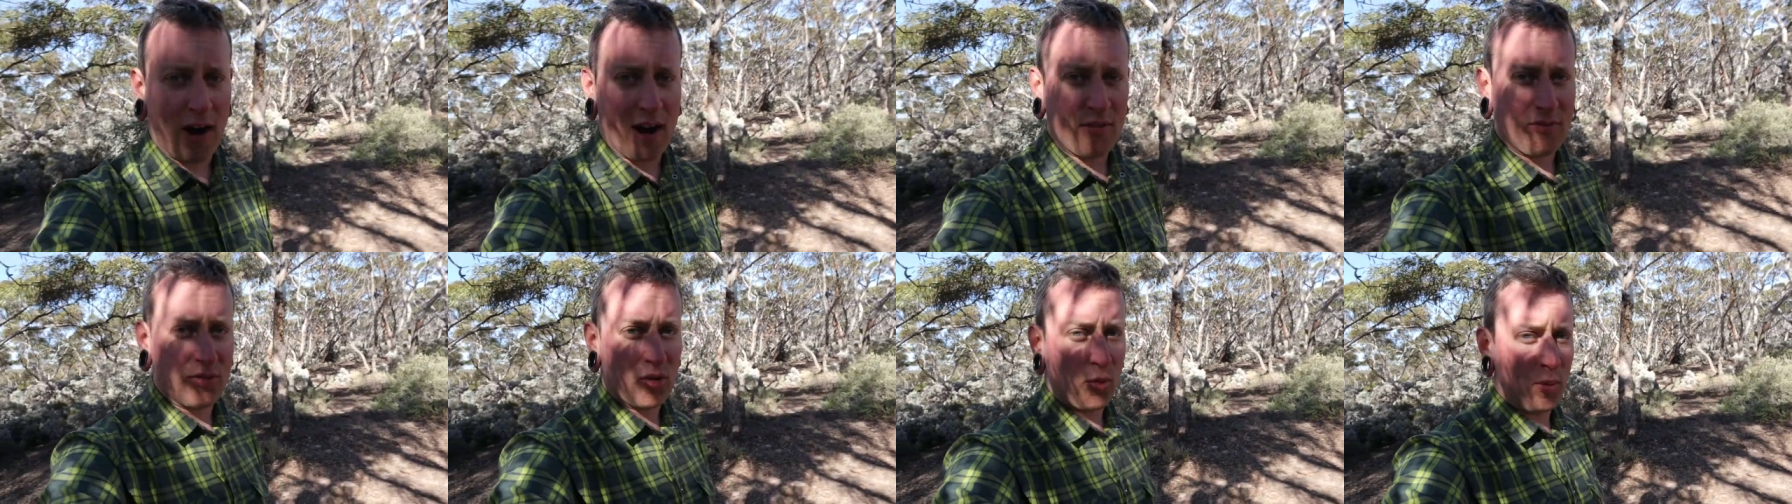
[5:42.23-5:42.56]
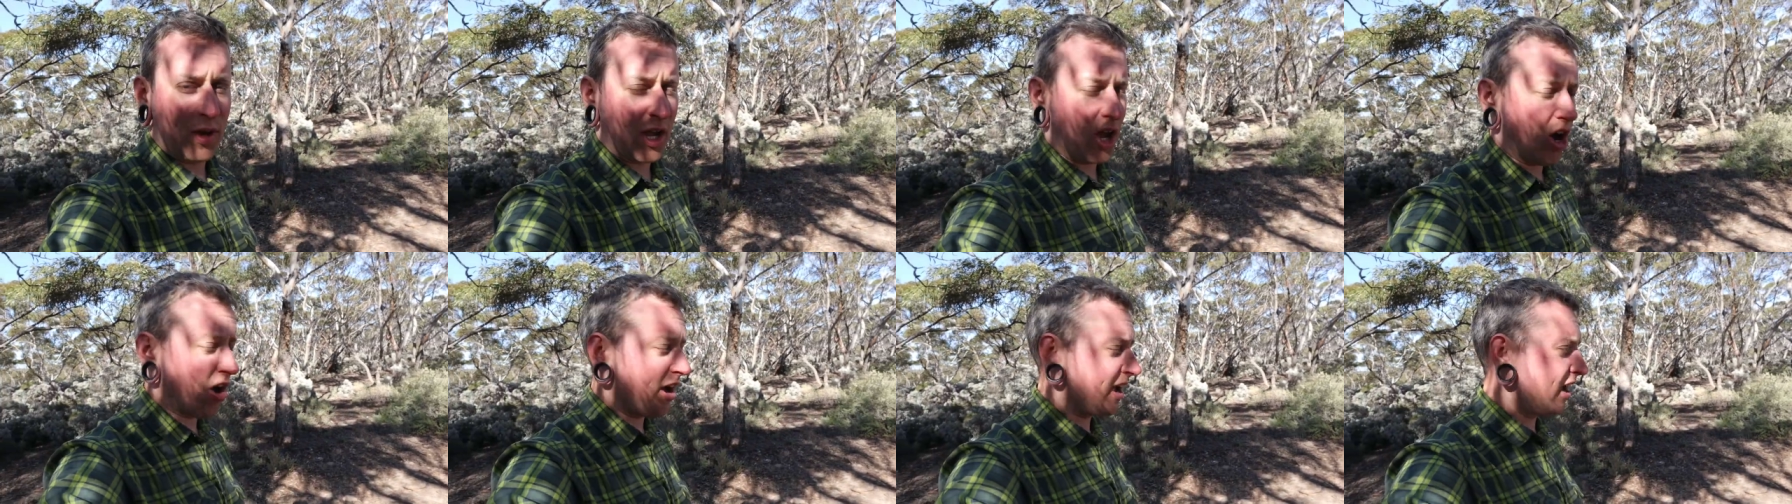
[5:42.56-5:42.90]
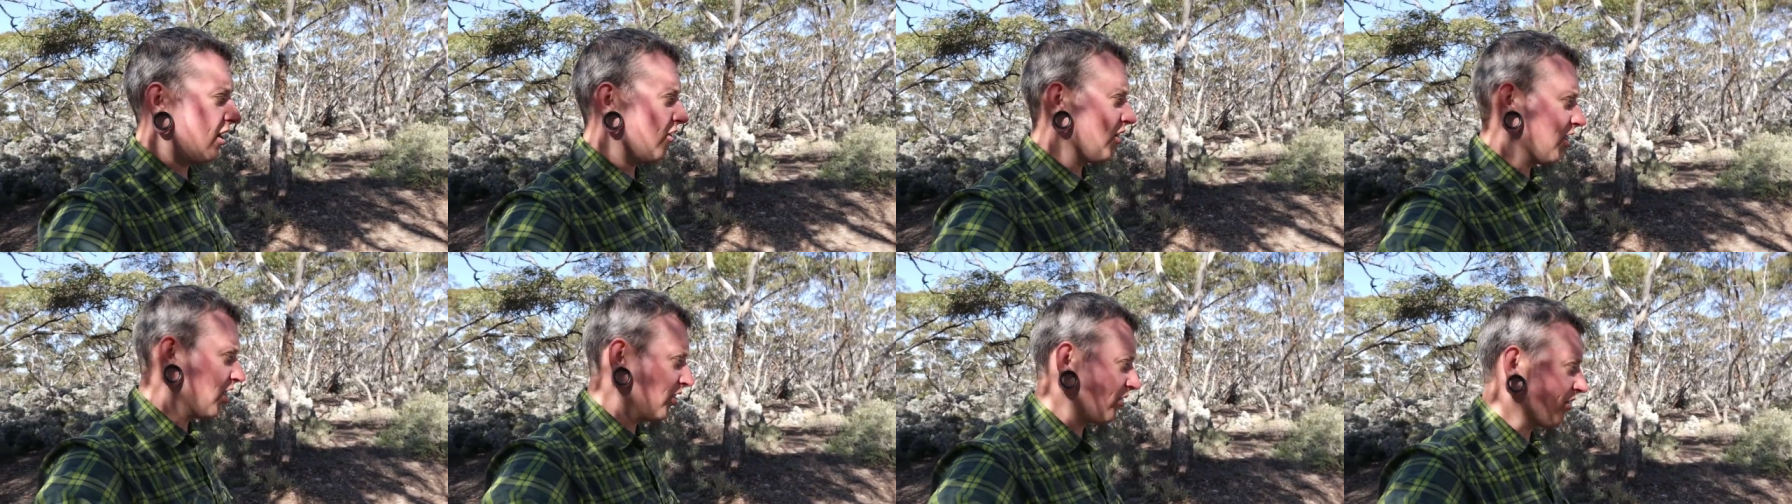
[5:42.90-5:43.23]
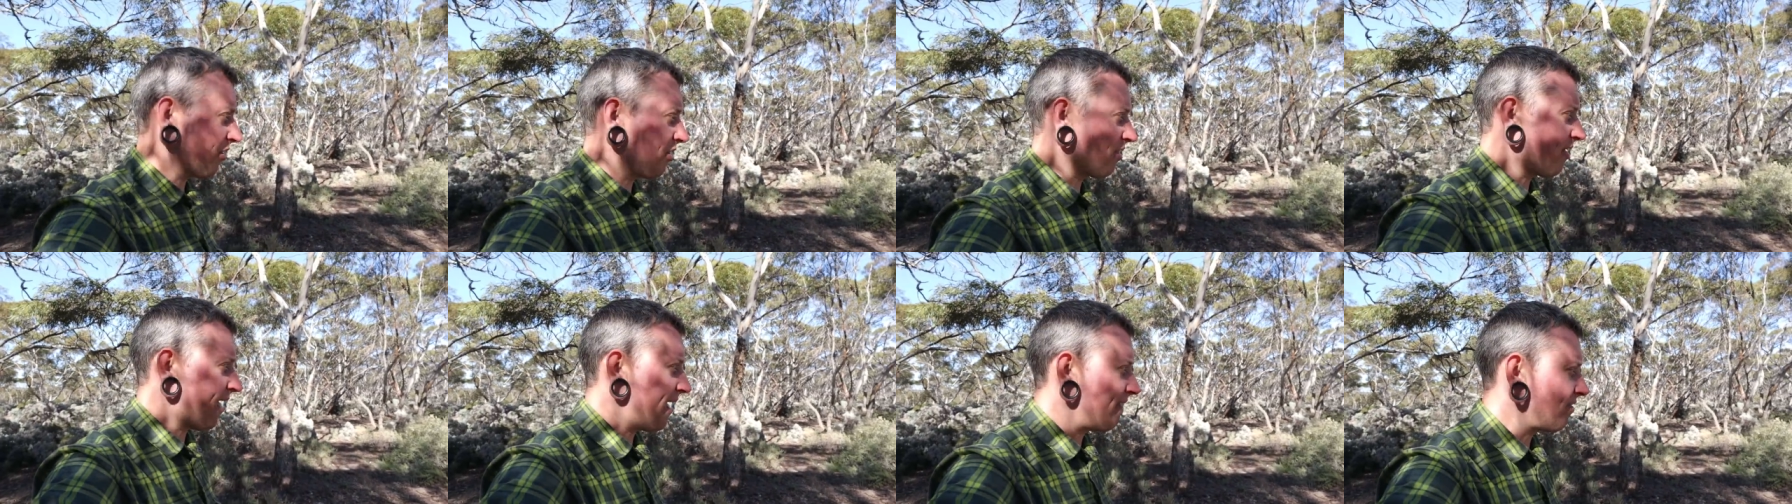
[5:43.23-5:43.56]
after we got here and got
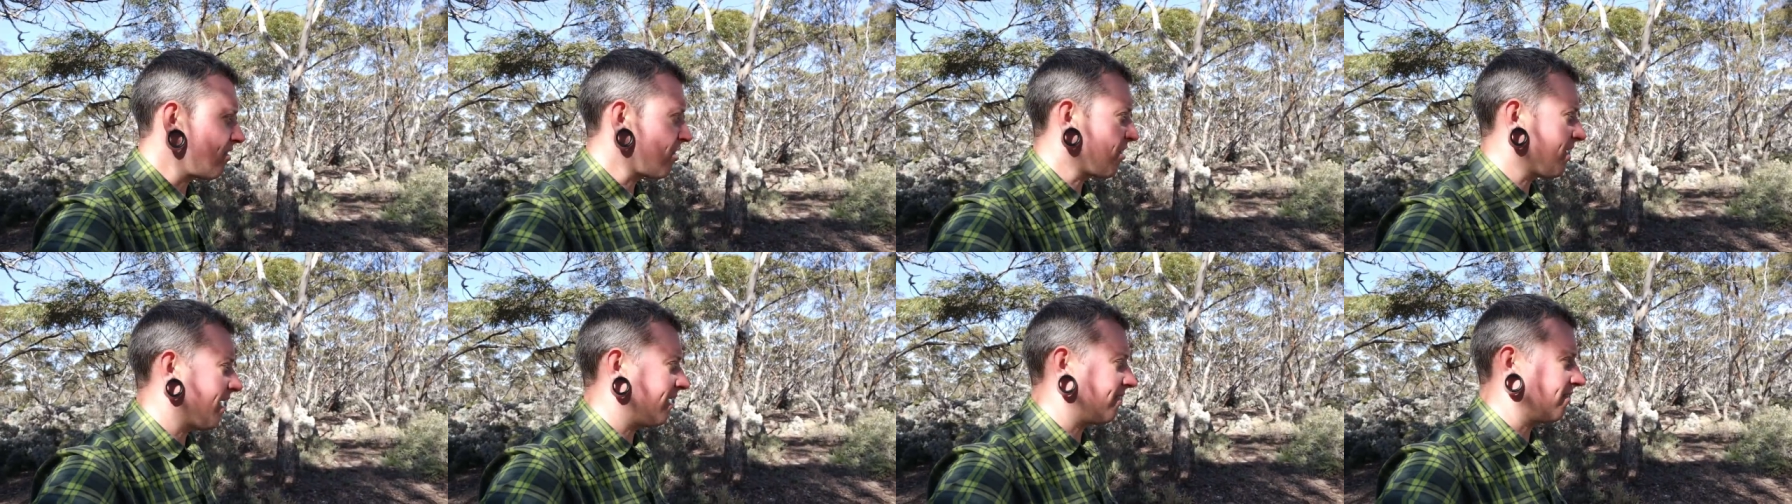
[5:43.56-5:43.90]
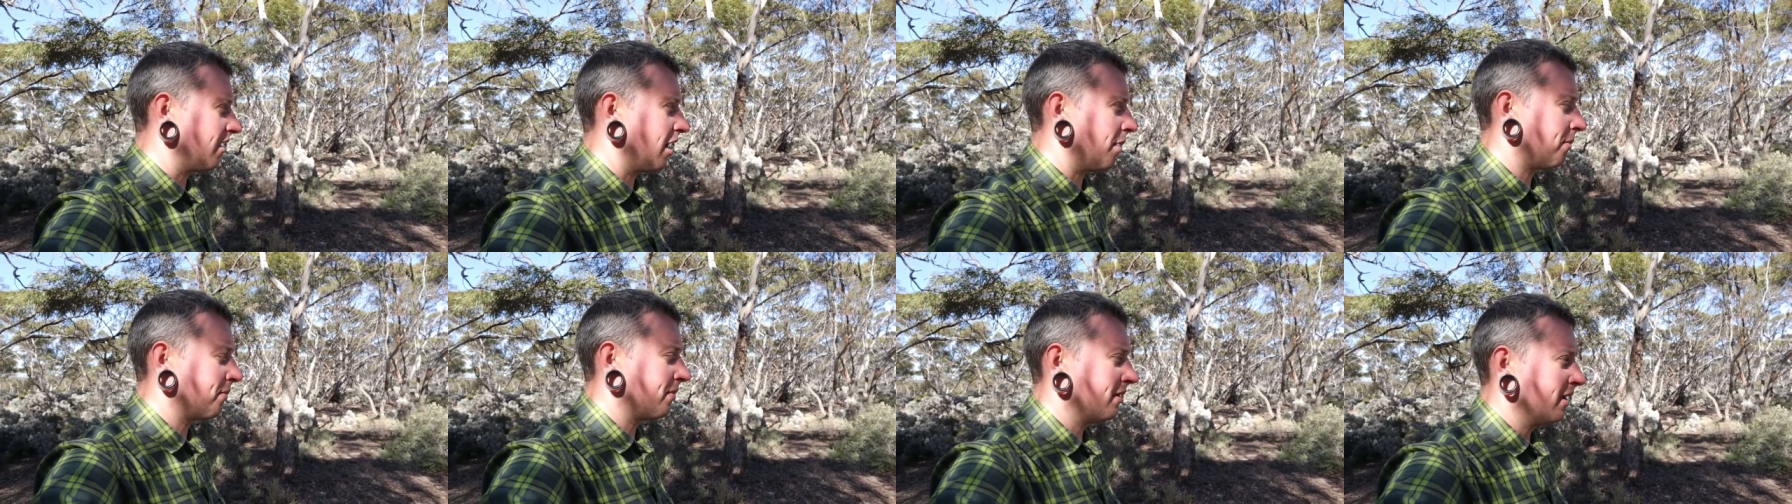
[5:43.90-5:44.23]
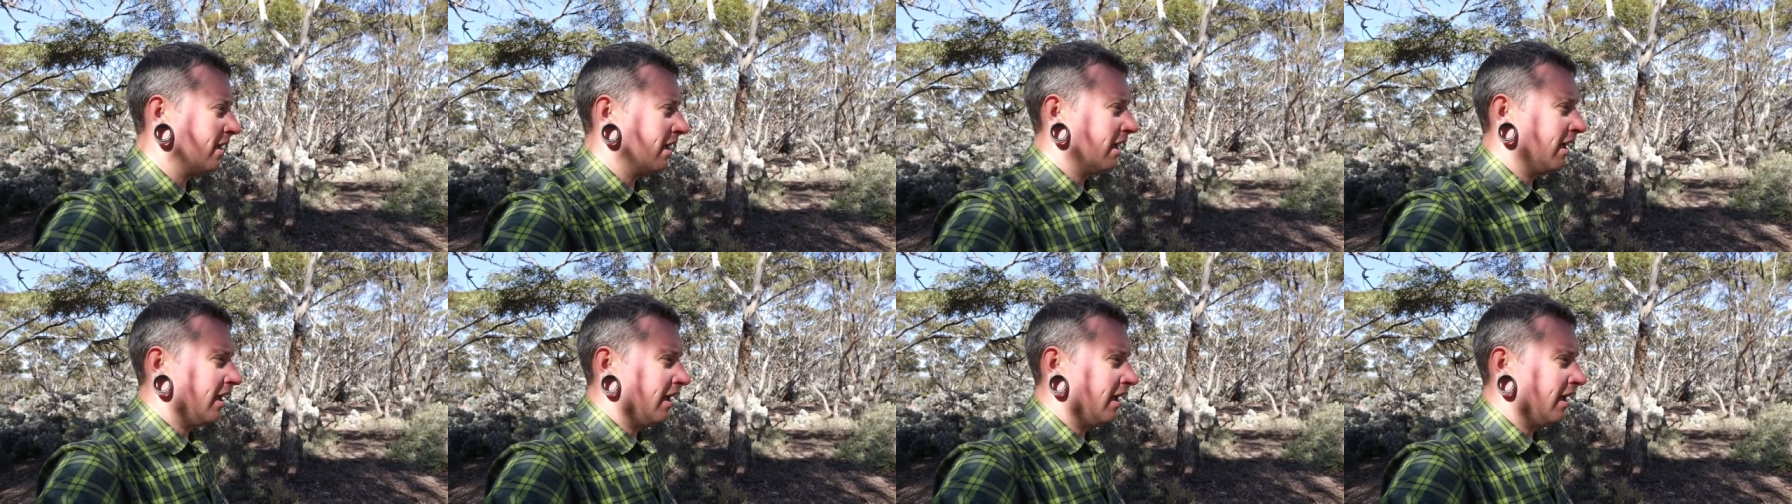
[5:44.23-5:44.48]
the tent set up,